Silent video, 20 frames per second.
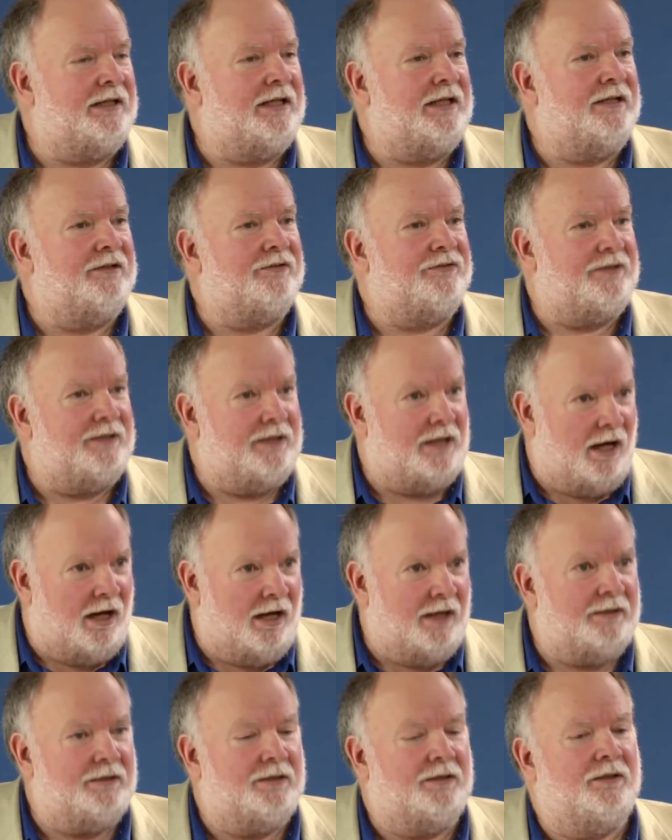Let us
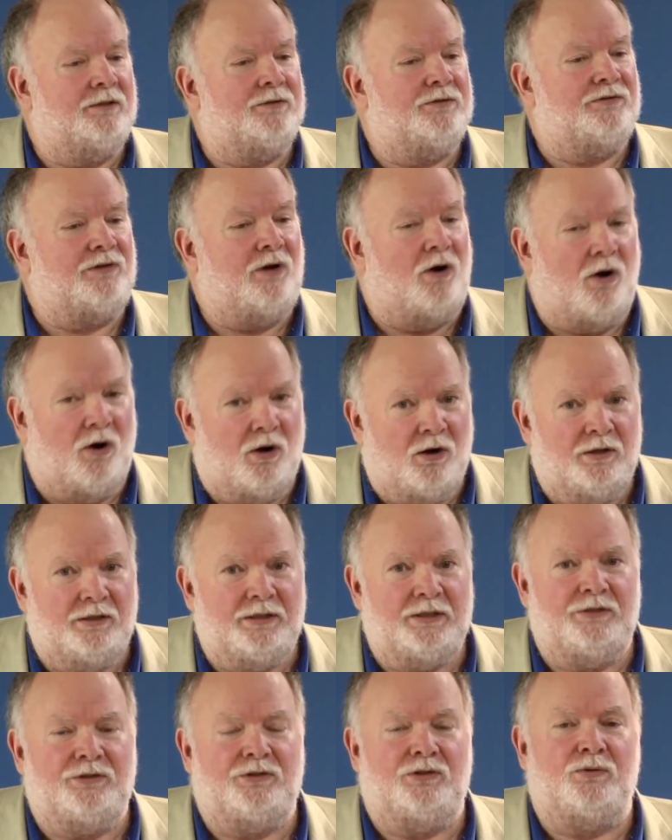not lose heart
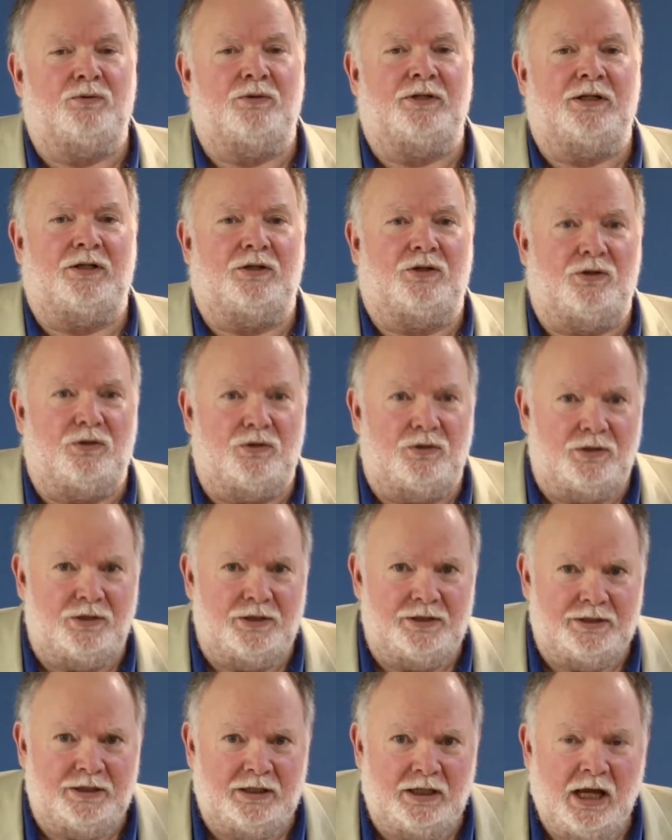in doing
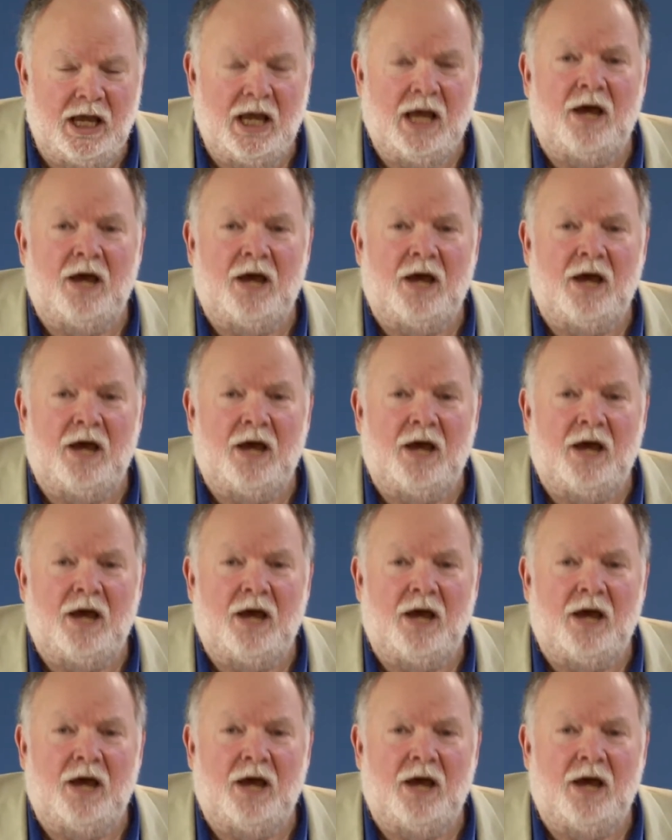good,